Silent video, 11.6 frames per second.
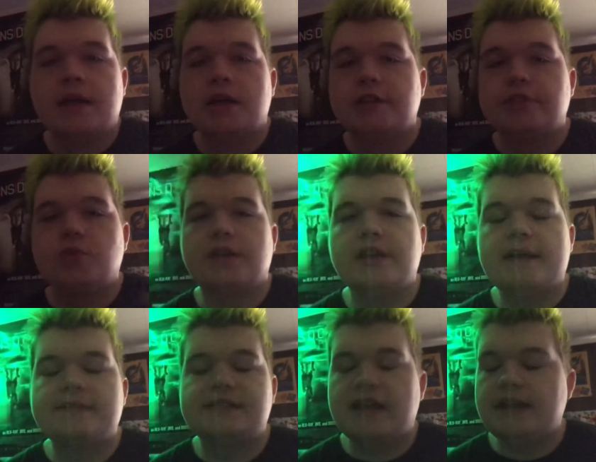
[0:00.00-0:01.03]
It's really
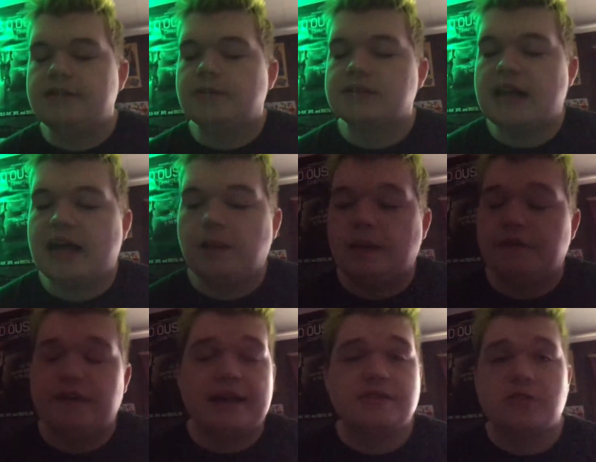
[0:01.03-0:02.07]
upsetting to us Halloween
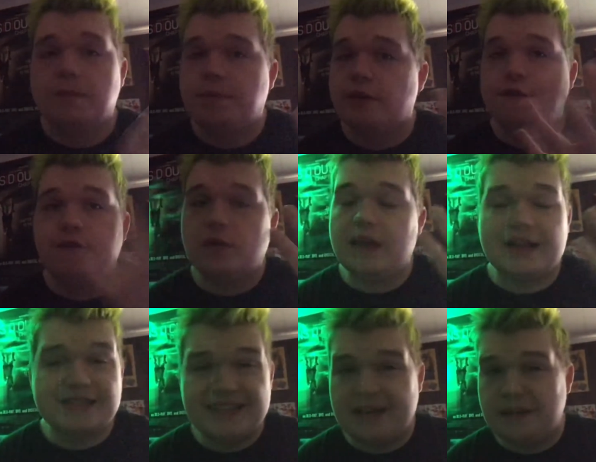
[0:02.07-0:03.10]
fans. I'll put the full, like I
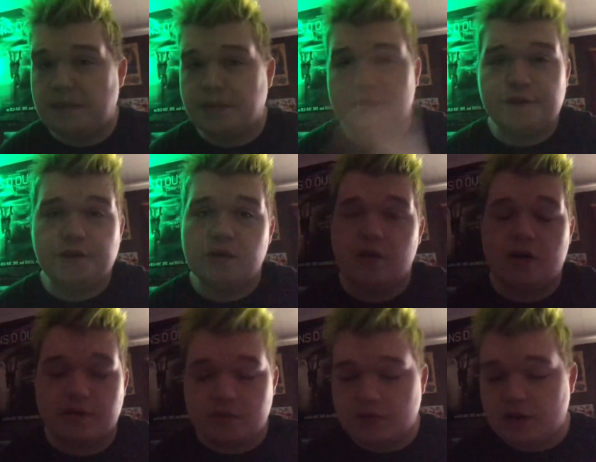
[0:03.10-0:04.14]
said, I put the full
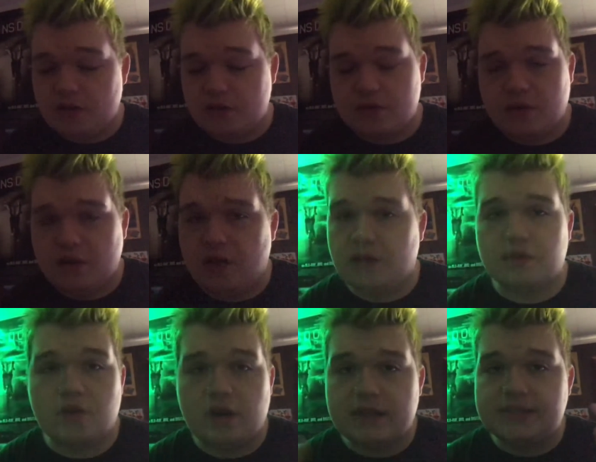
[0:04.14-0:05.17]
article all, ac all
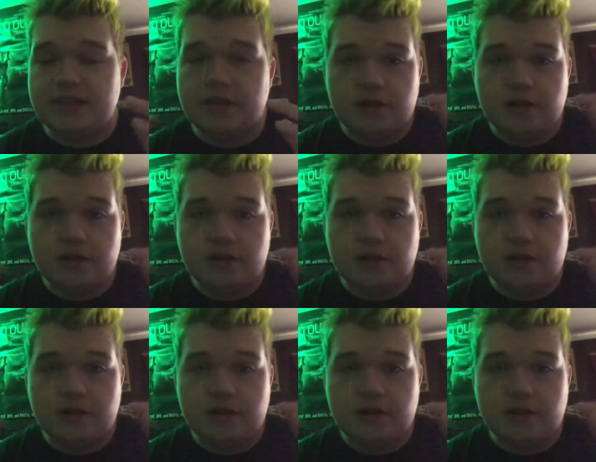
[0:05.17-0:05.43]
across here.